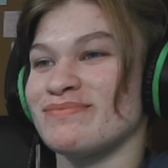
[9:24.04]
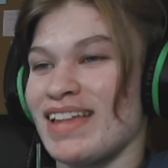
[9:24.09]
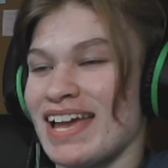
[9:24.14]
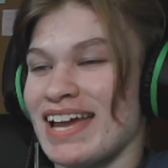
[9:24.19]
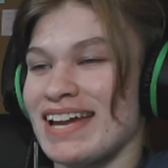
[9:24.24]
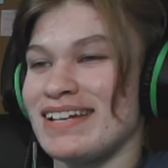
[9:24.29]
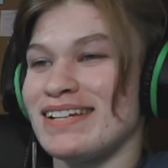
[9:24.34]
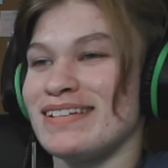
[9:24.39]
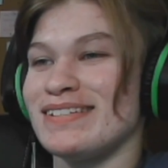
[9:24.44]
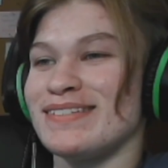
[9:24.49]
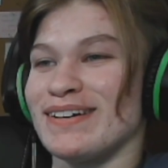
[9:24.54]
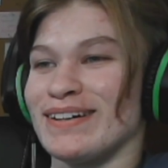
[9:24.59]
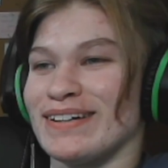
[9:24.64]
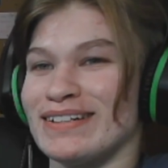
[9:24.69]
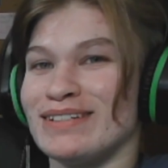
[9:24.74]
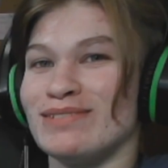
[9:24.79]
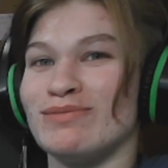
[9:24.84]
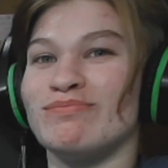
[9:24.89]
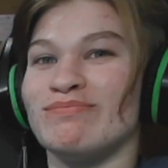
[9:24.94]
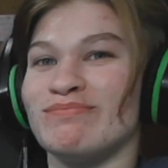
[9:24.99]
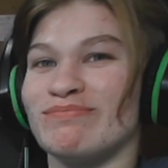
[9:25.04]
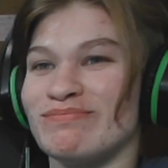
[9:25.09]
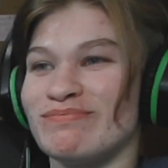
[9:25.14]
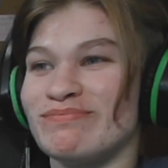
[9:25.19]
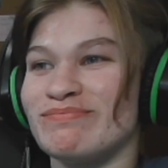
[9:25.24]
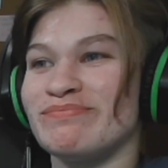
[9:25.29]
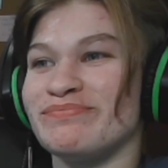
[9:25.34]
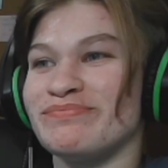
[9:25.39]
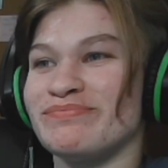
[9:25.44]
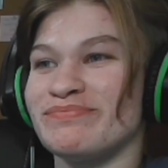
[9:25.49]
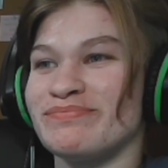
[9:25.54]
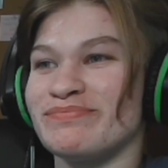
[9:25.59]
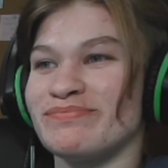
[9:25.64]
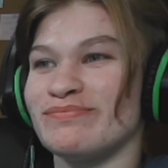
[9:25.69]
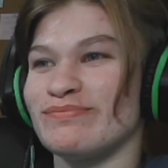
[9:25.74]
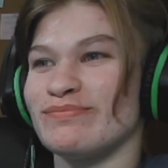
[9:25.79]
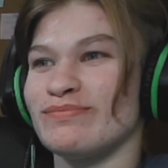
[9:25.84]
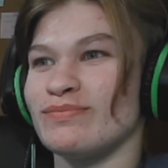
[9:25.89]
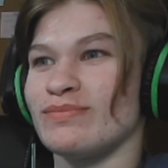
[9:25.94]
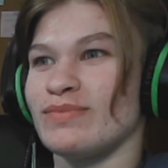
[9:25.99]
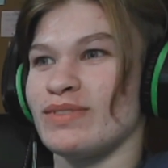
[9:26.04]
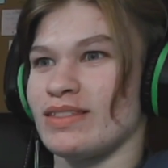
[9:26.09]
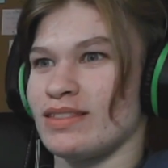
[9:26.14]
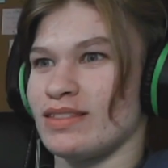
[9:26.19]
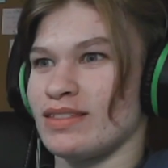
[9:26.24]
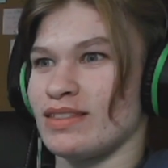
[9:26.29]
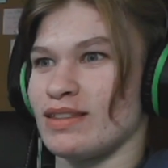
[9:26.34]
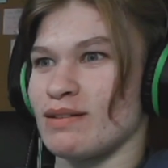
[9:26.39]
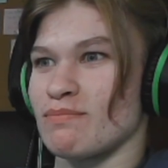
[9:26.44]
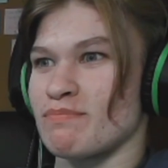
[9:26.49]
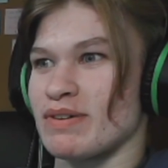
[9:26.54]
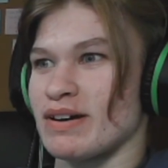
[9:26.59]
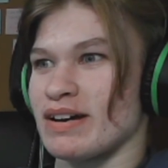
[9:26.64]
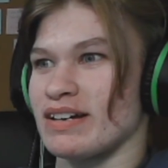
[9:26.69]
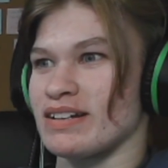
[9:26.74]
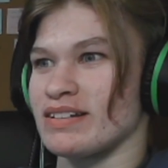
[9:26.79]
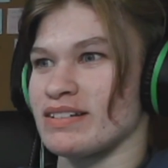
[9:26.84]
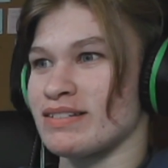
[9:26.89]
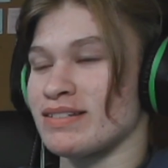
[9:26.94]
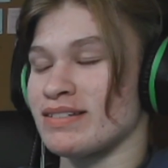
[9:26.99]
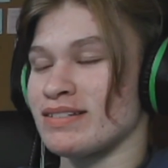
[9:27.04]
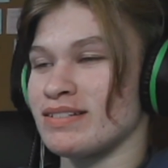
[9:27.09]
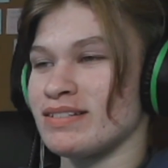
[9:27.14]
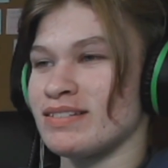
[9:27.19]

And he's gone. He mm, smiled sheepishly